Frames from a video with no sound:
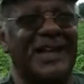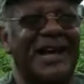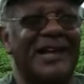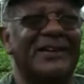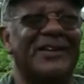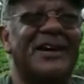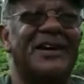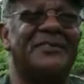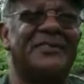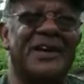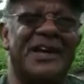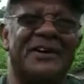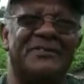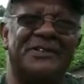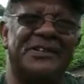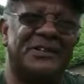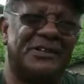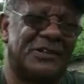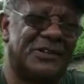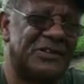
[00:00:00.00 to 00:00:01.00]
I love
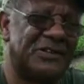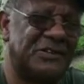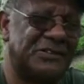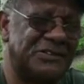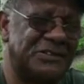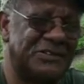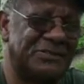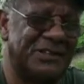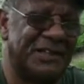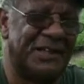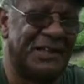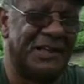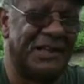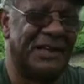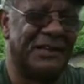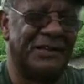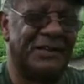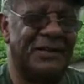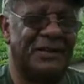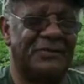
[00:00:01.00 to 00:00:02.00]
having a coach, man.
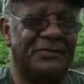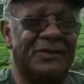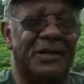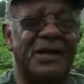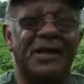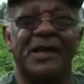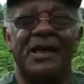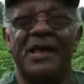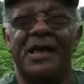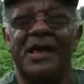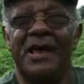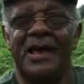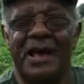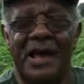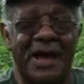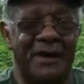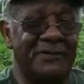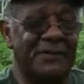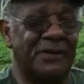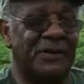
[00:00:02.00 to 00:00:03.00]
I love
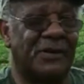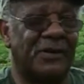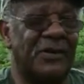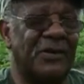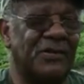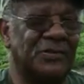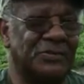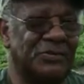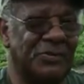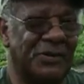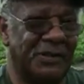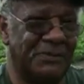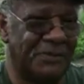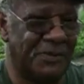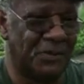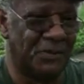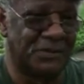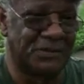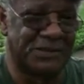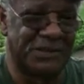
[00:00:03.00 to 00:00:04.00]
having a coach when I'm
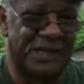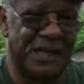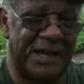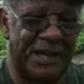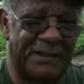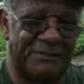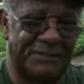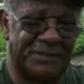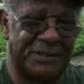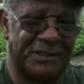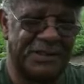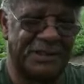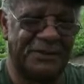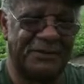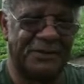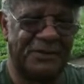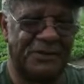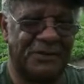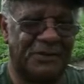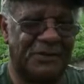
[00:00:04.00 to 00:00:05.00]
on a slam team,